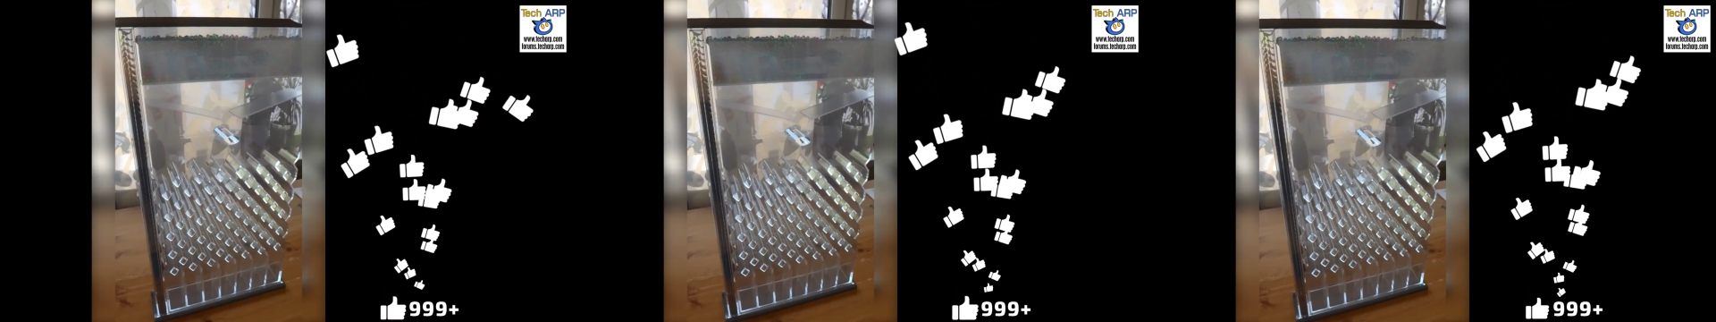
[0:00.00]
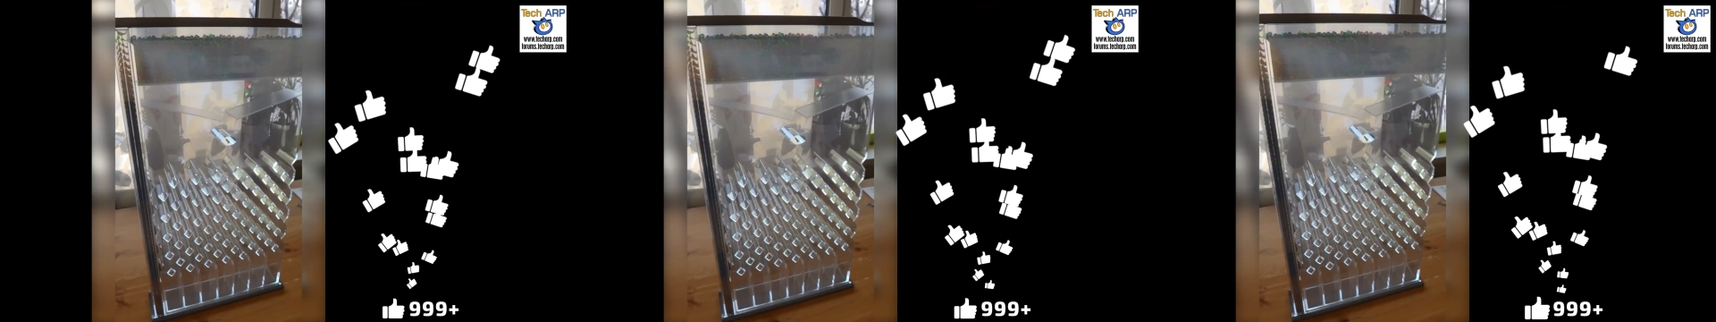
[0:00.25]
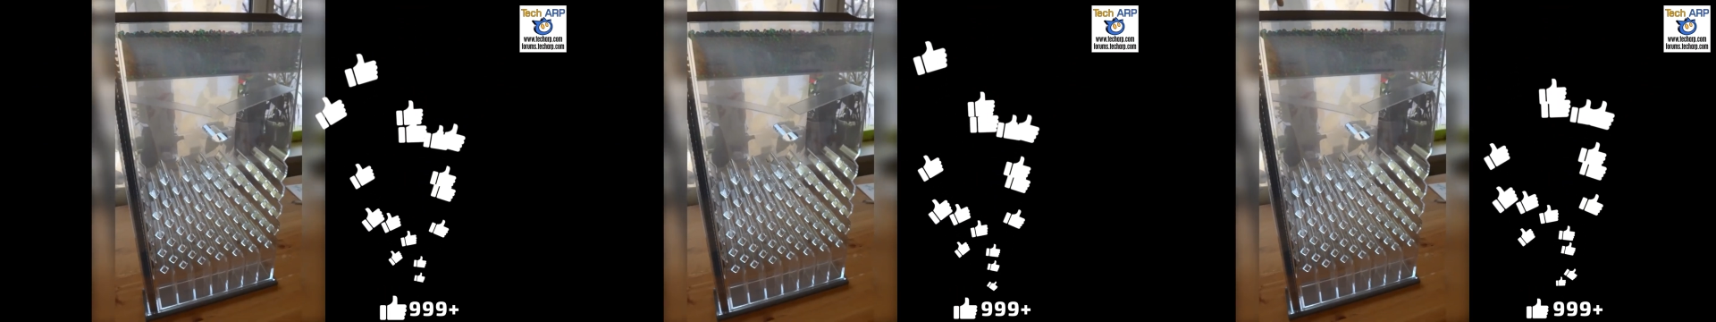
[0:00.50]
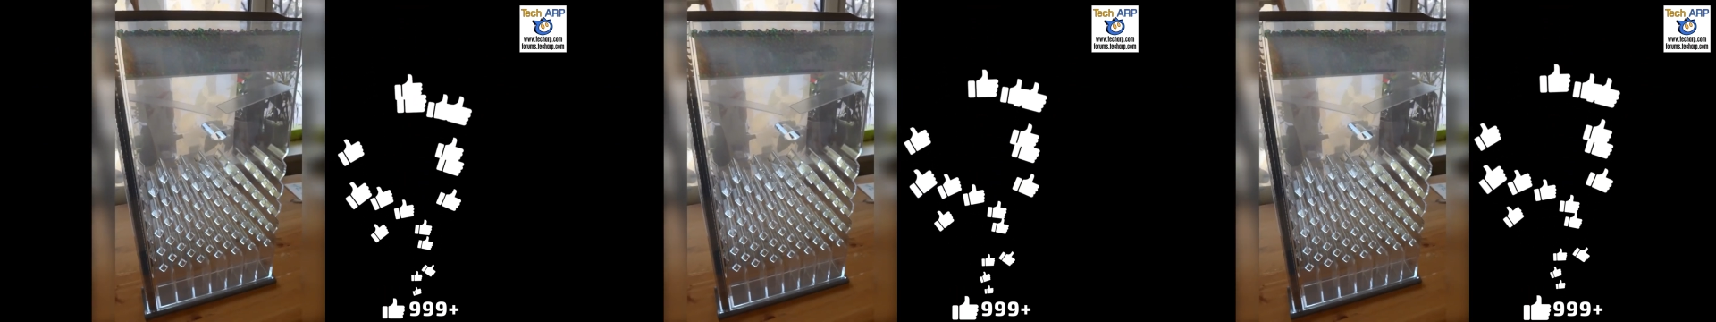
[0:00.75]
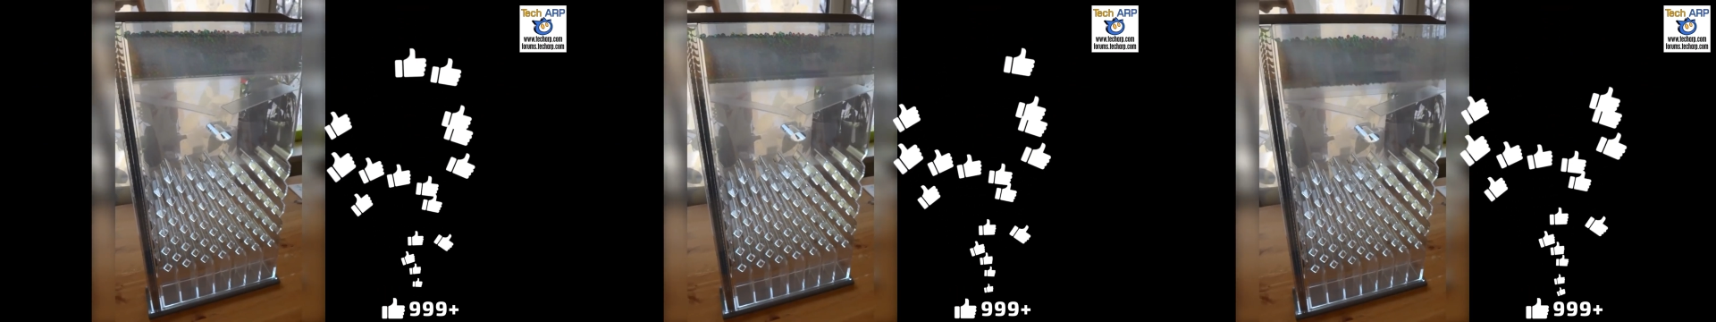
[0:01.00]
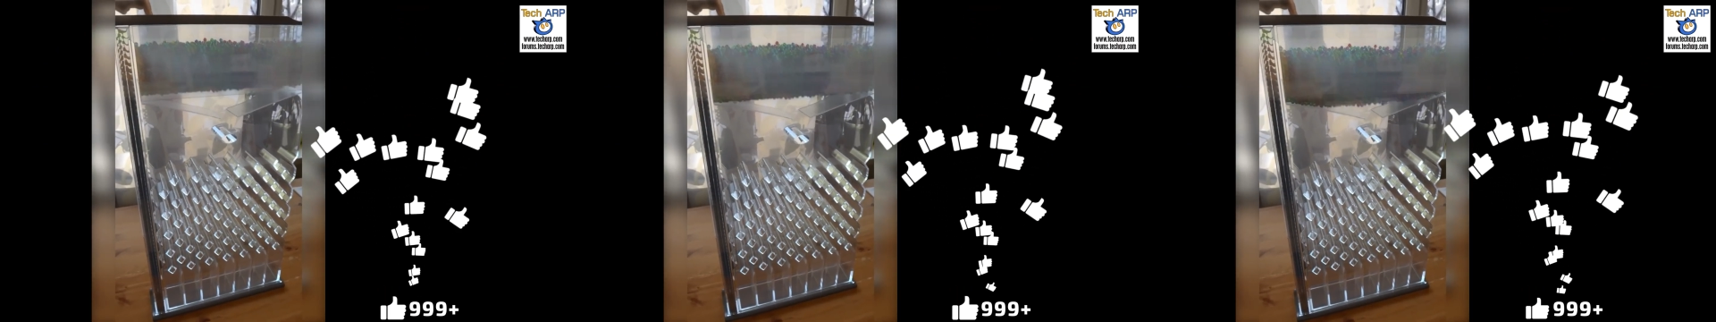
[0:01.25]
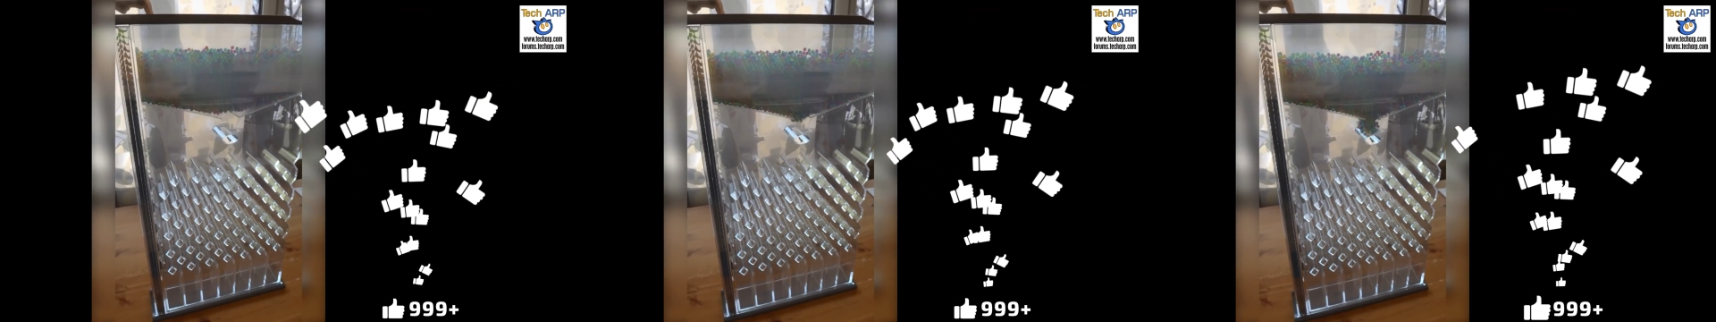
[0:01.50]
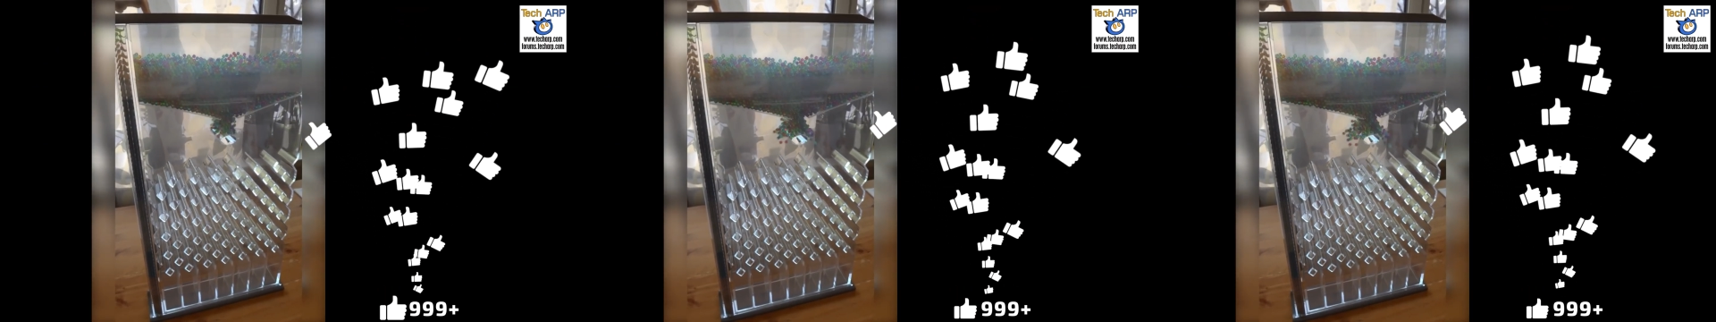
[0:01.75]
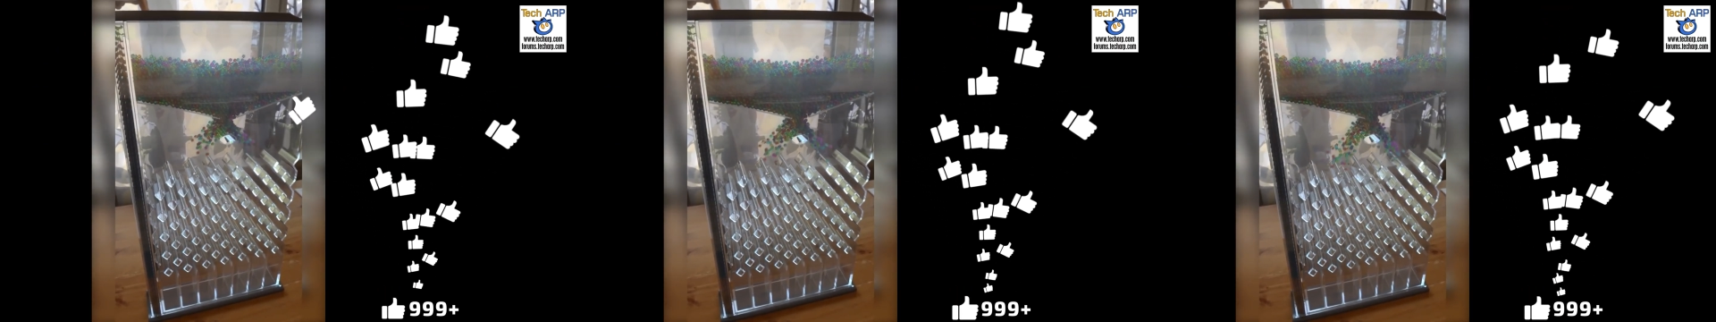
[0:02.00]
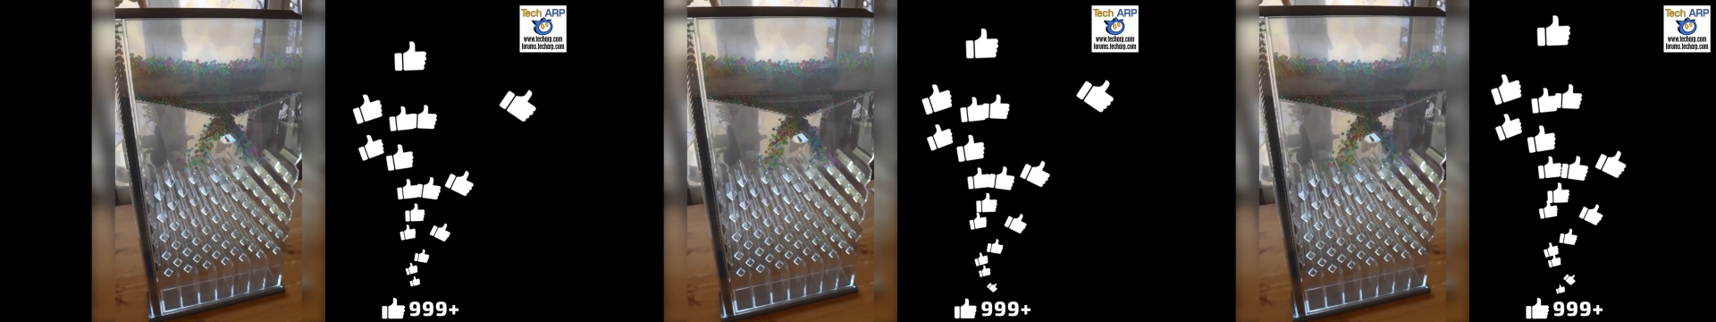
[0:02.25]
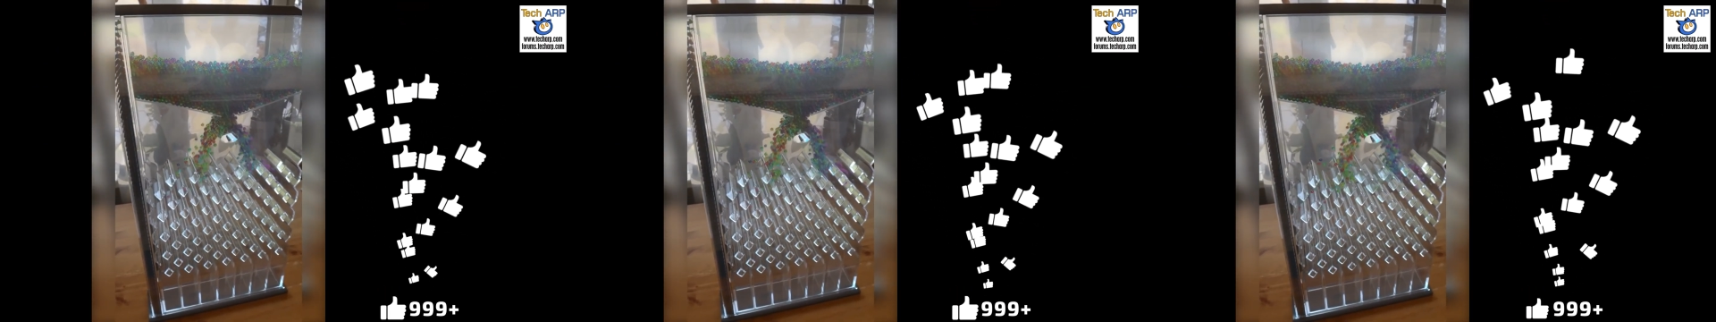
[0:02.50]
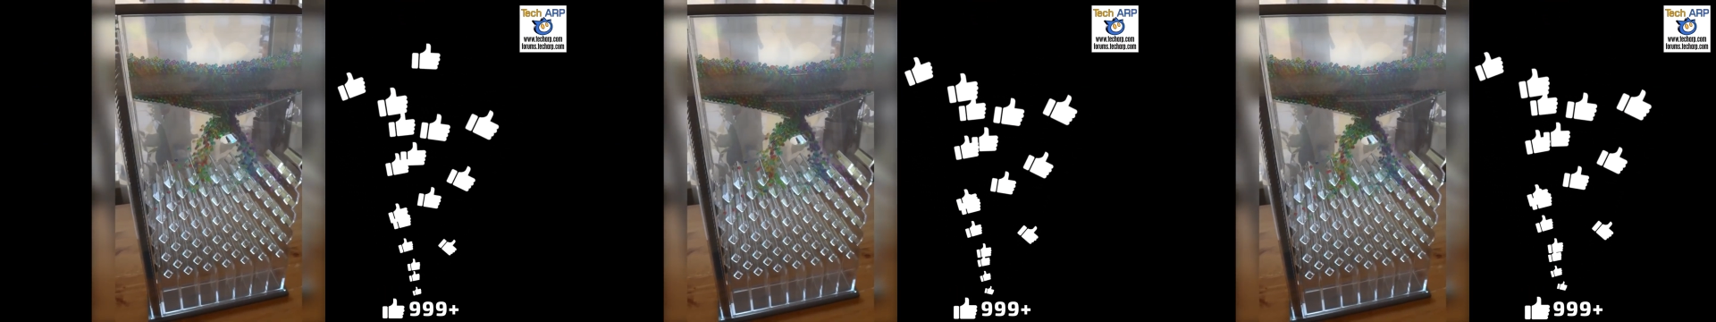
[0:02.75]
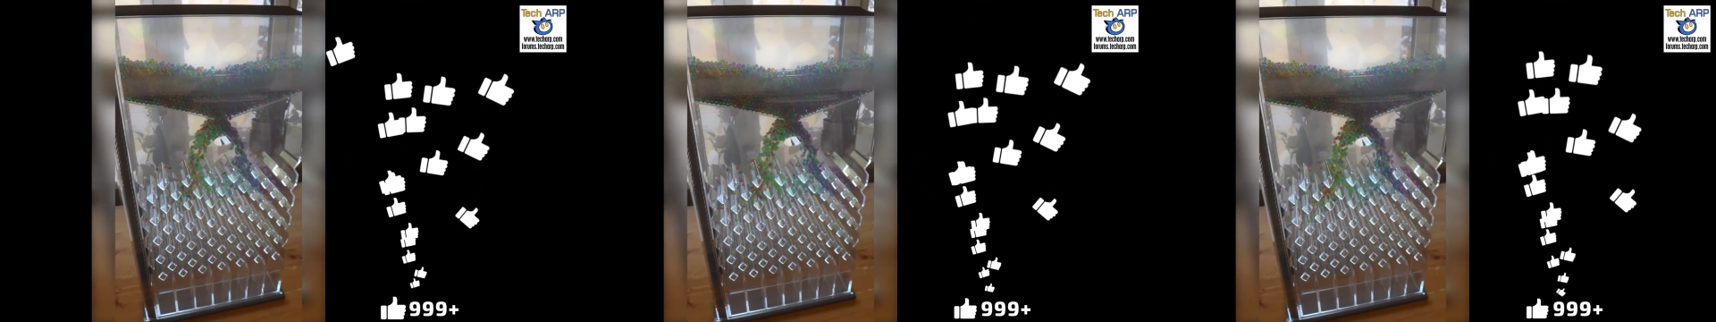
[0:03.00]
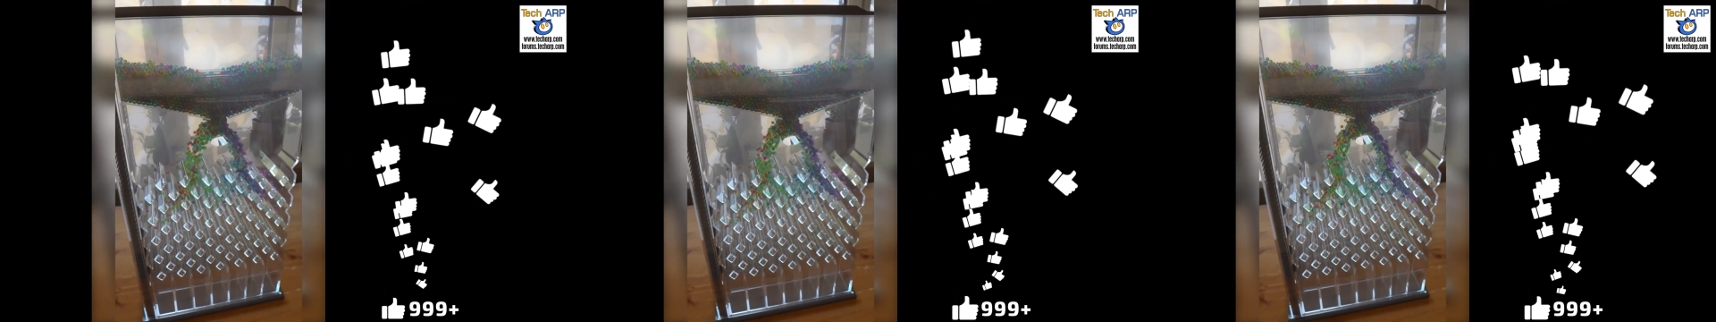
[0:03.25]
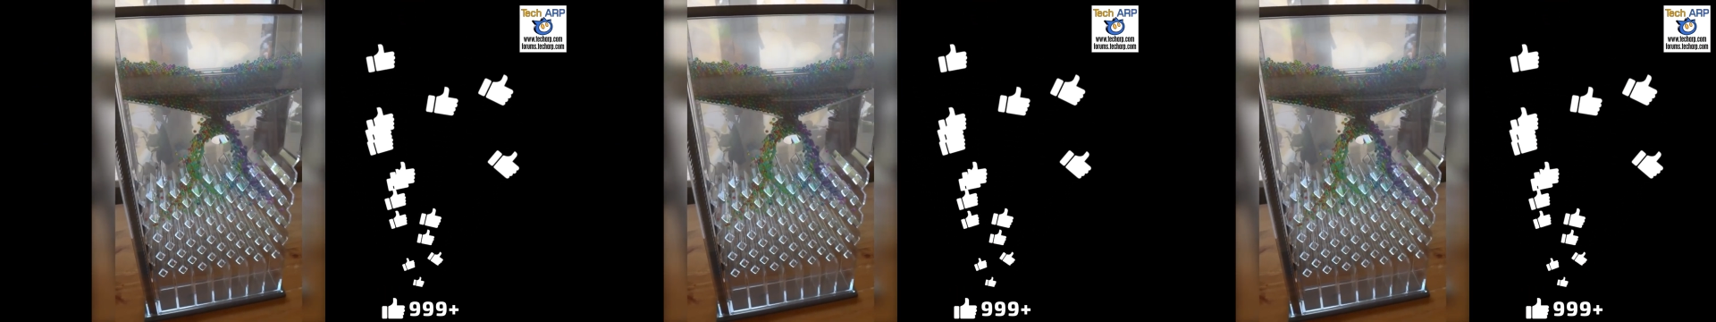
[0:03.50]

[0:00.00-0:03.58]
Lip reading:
Nobody's mouth can be seen.